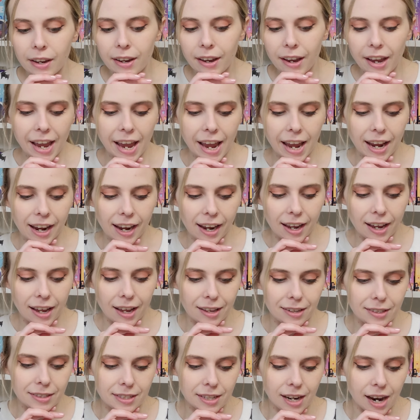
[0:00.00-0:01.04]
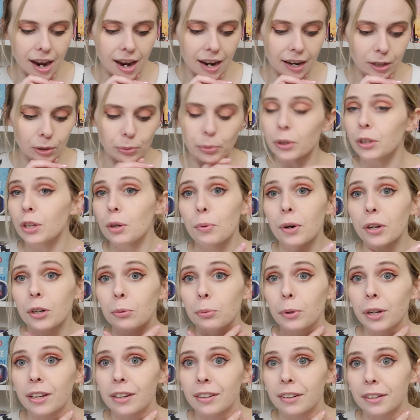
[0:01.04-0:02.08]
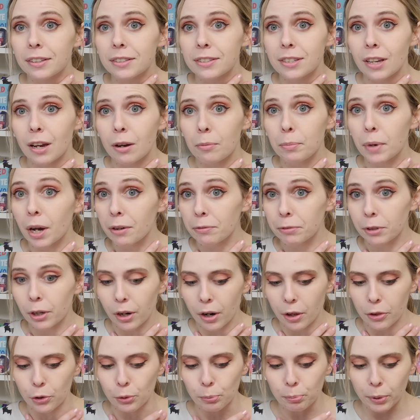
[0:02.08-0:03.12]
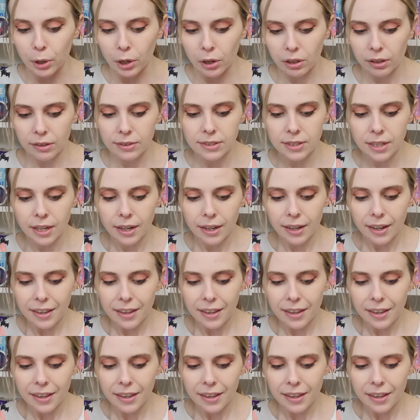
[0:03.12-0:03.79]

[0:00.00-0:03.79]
and I really want to read some of her other books.